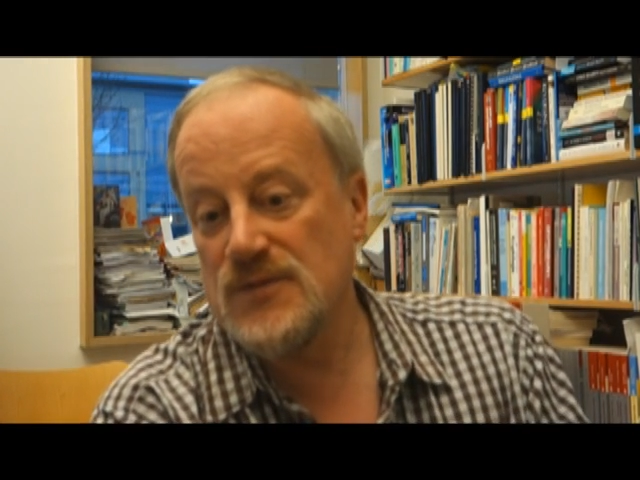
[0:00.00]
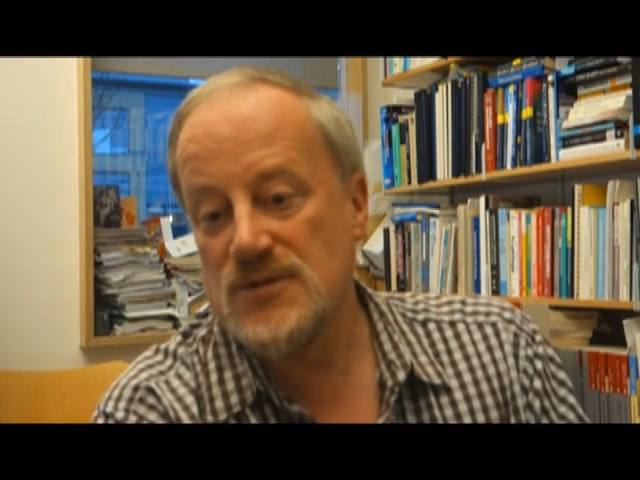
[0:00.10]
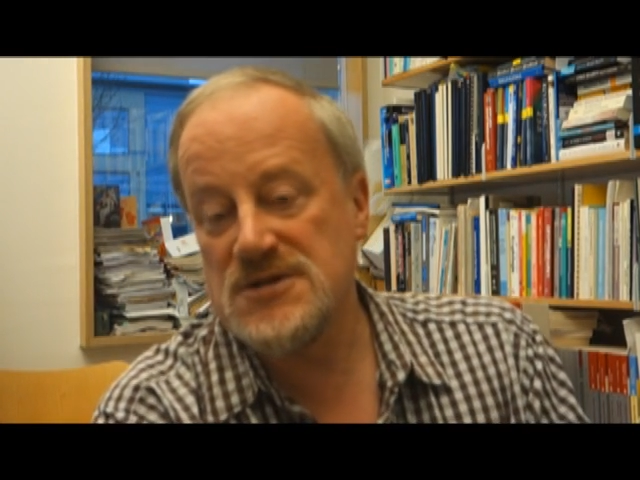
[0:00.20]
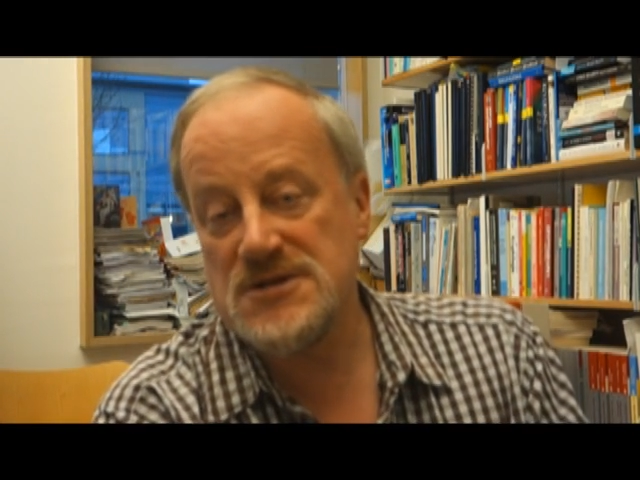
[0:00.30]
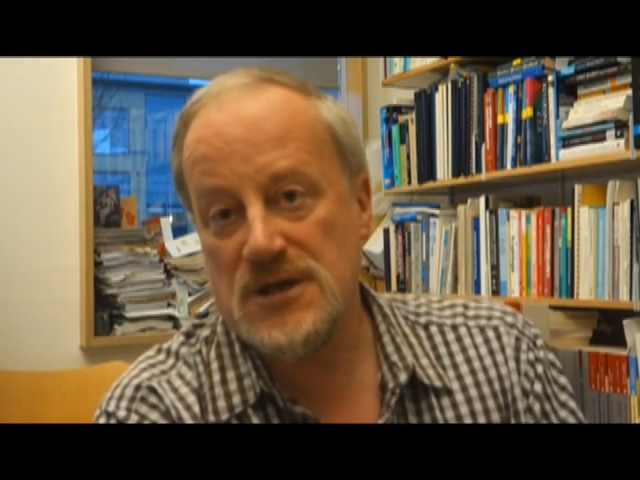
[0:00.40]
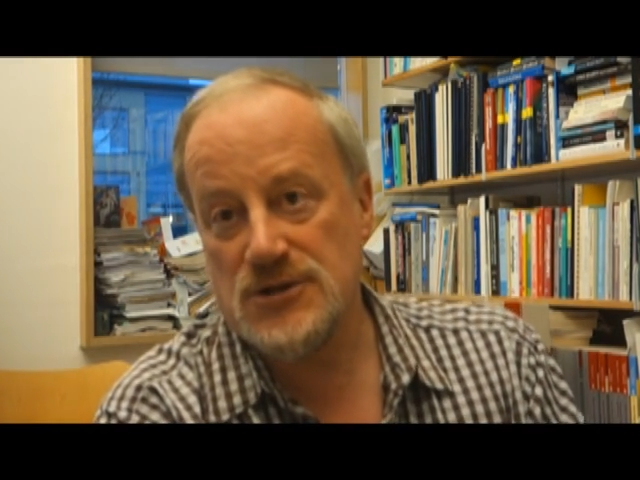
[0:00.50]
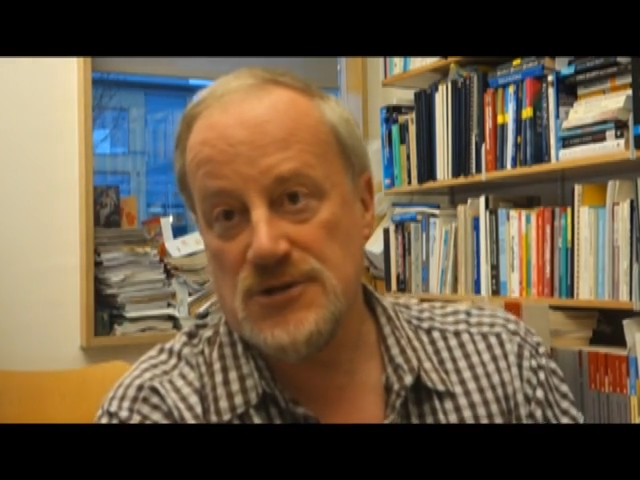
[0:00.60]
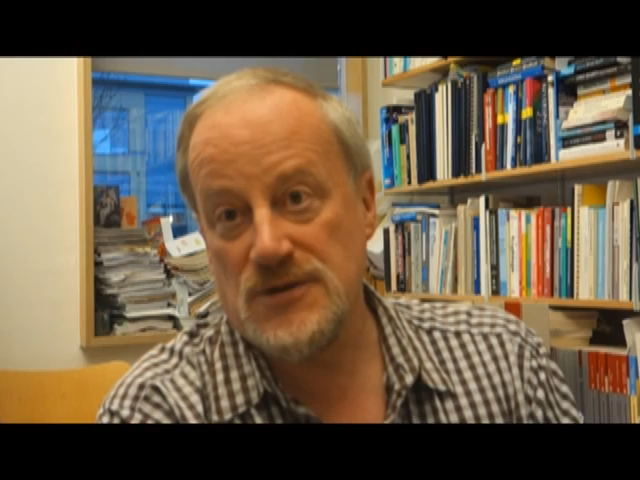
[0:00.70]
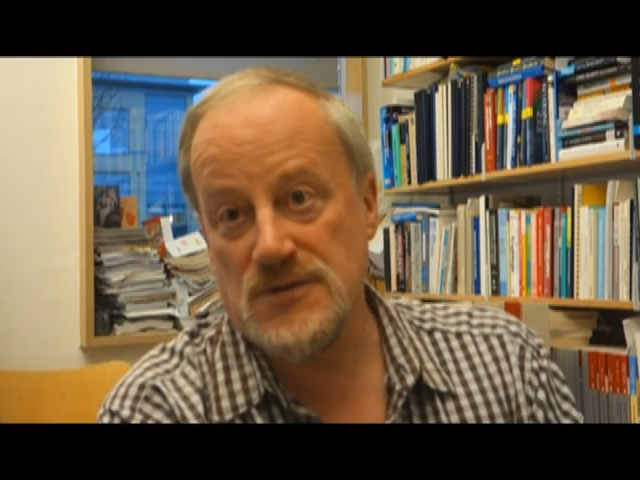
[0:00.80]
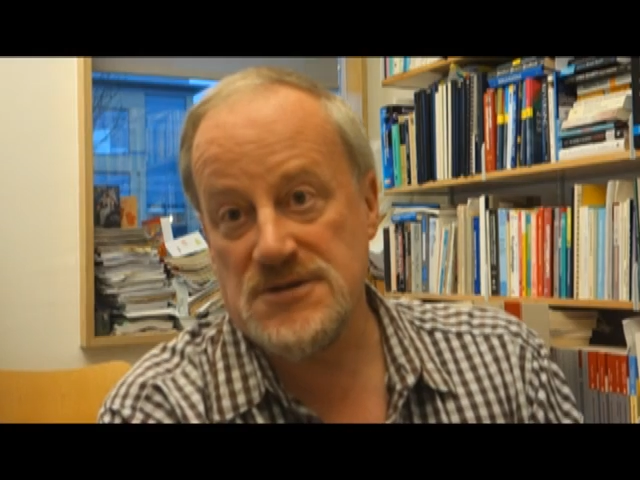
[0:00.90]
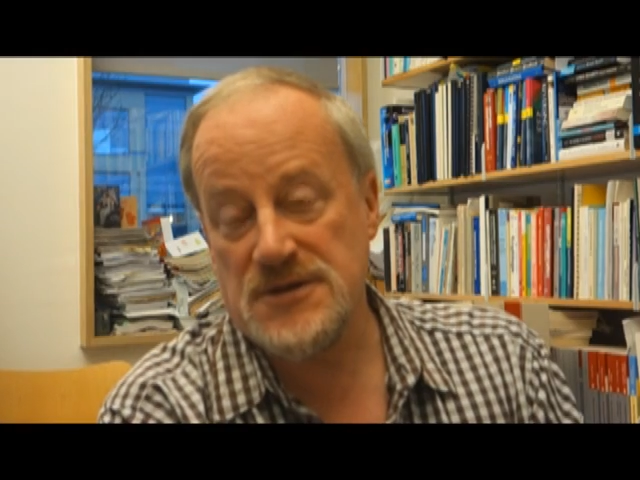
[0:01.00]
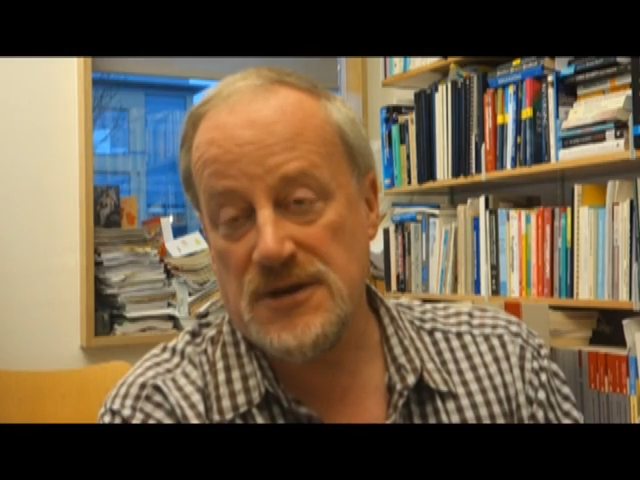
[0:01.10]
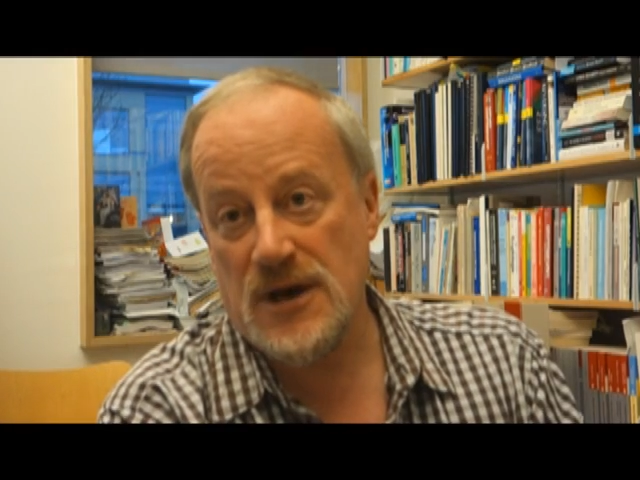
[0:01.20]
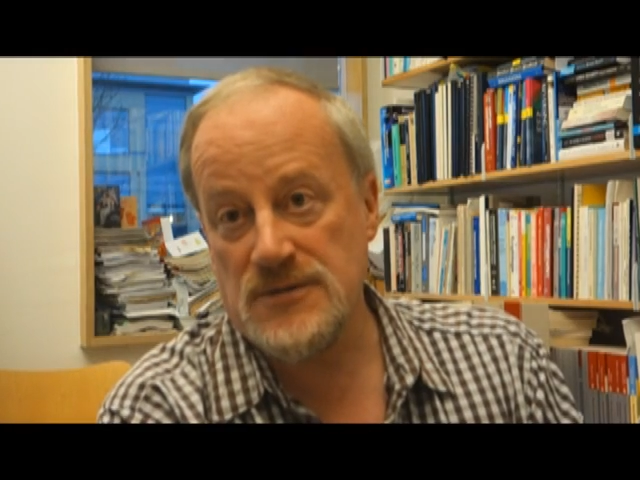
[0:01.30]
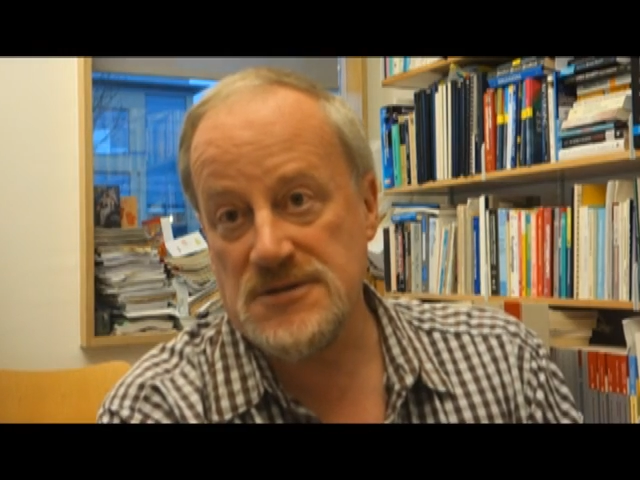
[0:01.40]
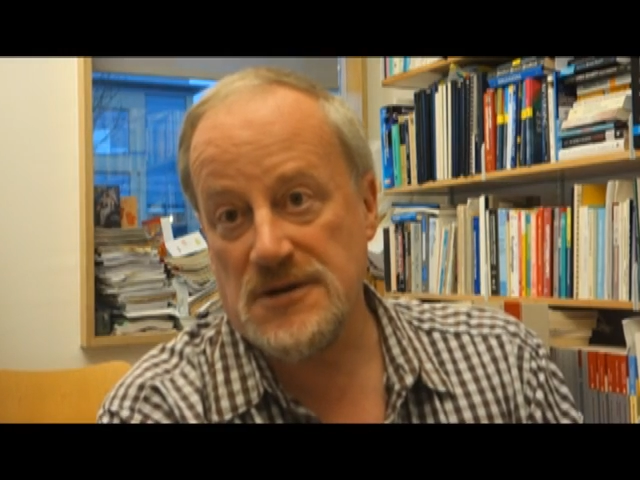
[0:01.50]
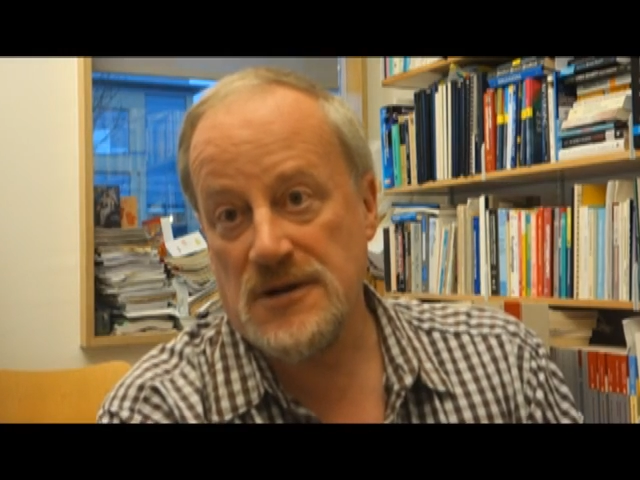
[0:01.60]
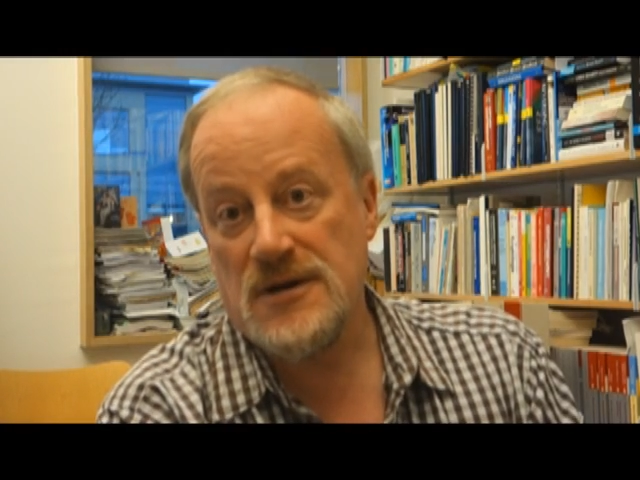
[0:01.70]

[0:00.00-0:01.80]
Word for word: was essentially using a counter,